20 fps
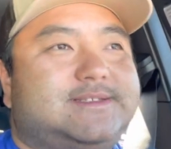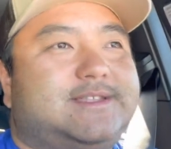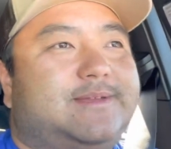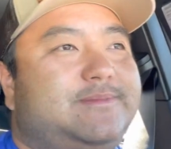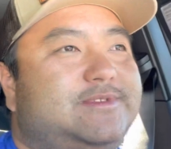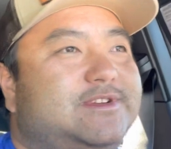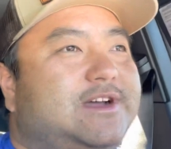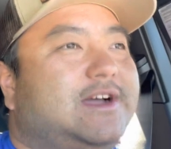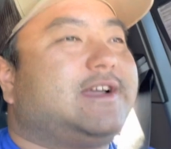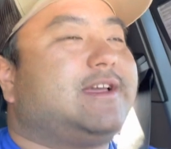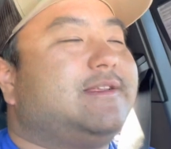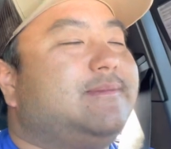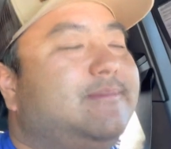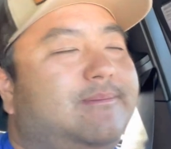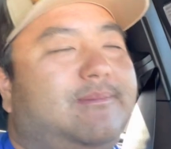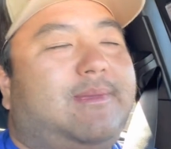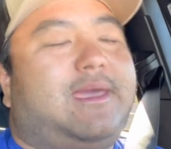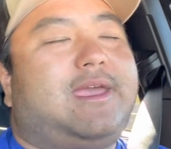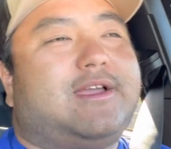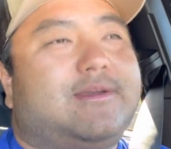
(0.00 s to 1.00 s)
I'm talking
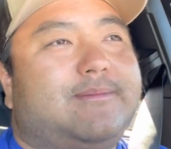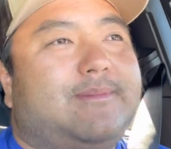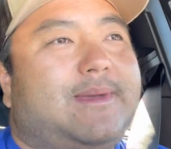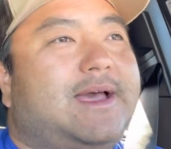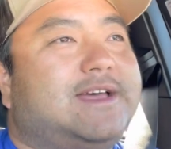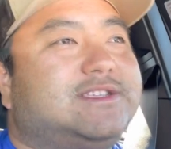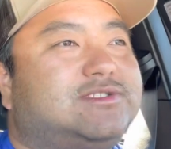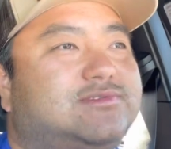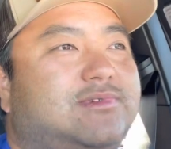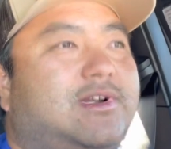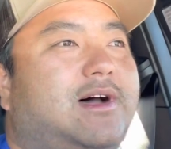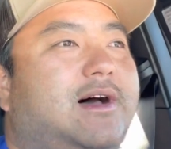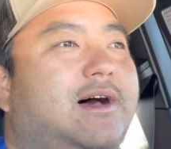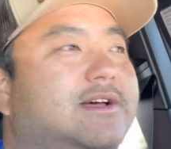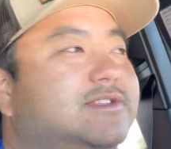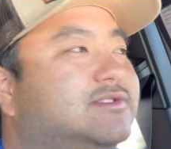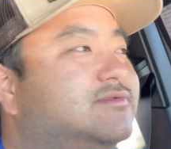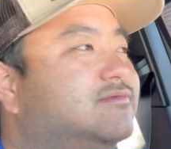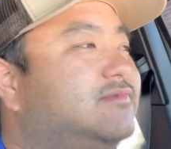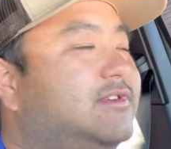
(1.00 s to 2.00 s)
Mega Bass
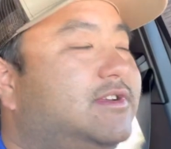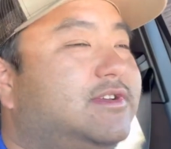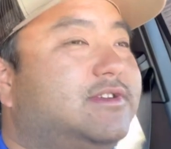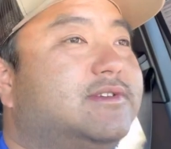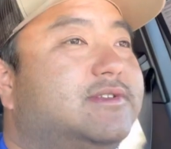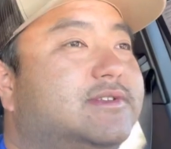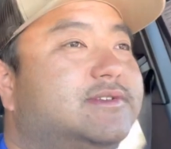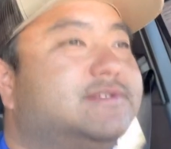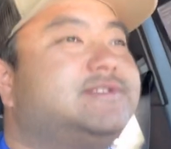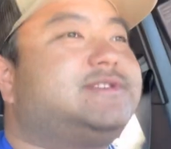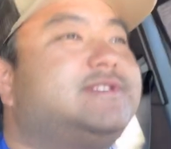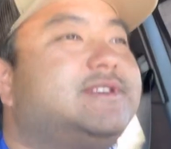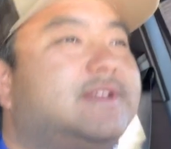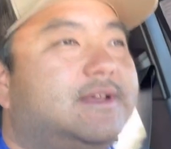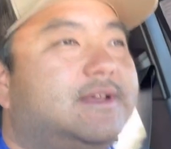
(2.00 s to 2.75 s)
rods, reels,